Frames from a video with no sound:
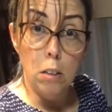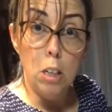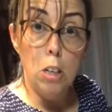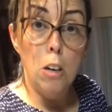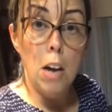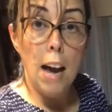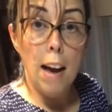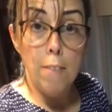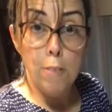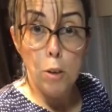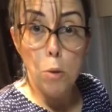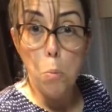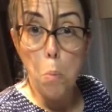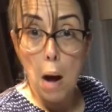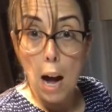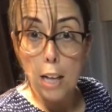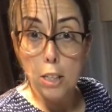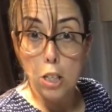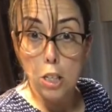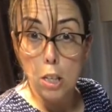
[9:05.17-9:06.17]
you have to
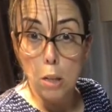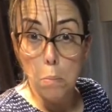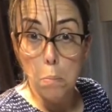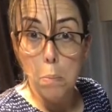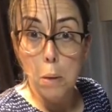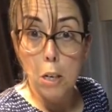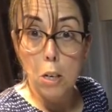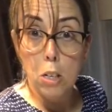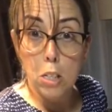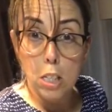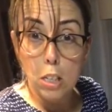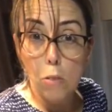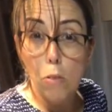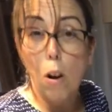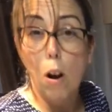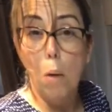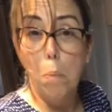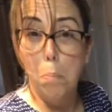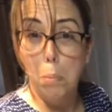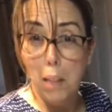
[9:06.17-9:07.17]
watch them because there
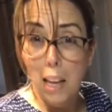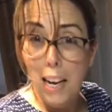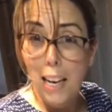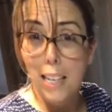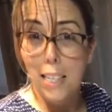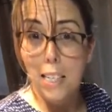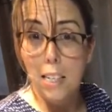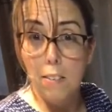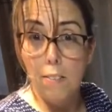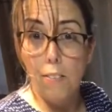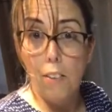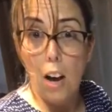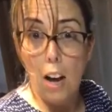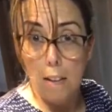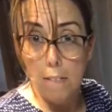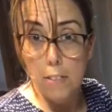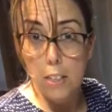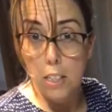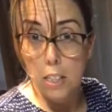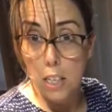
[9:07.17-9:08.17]
are blades
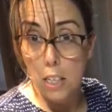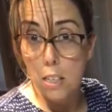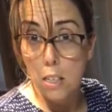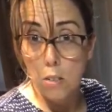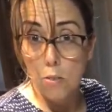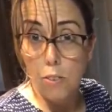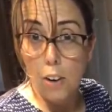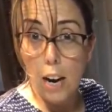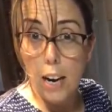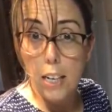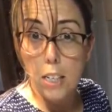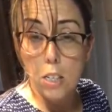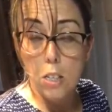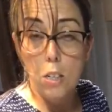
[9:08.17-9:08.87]
involved in this, right?